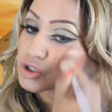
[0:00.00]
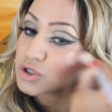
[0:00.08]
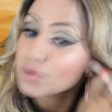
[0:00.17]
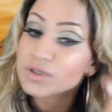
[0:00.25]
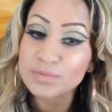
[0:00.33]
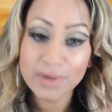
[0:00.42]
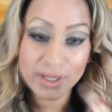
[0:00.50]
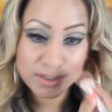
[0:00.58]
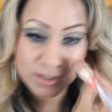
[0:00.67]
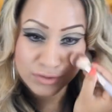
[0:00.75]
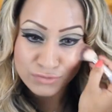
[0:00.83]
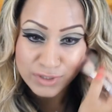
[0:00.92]
so it's
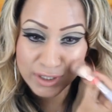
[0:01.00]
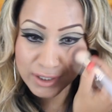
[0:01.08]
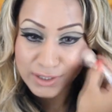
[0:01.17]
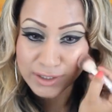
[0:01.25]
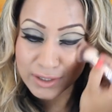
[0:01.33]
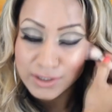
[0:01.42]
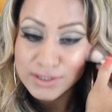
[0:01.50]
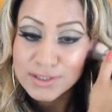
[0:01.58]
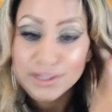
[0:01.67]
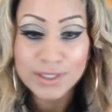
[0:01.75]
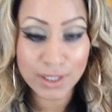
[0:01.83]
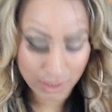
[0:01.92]
blended really
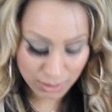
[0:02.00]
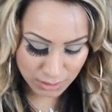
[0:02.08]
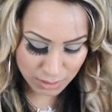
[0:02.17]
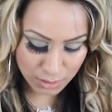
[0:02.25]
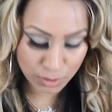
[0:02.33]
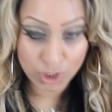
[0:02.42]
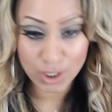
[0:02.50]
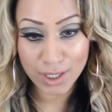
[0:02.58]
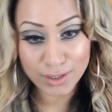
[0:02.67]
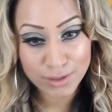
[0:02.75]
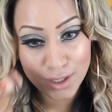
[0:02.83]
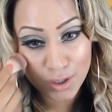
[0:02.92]
nicely in. I'm going to
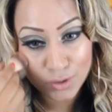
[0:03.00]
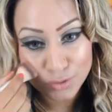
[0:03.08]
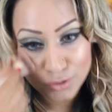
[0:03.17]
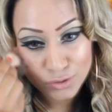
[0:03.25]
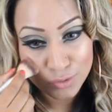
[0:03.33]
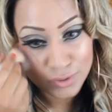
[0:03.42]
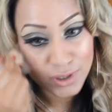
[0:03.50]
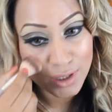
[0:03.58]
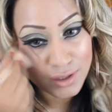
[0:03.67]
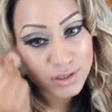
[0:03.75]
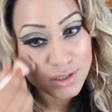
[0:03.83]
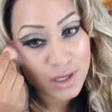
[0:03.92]
add that onto the
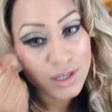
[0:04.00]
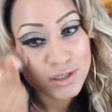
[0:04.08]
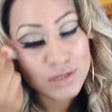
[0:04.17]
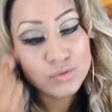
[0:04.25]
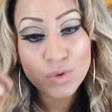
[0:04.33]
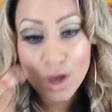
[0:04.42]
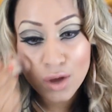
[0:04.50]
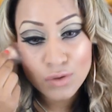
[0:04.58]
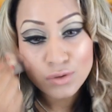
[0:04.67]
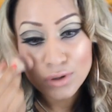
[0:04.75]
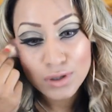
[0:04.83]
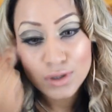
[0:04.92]
other side as well.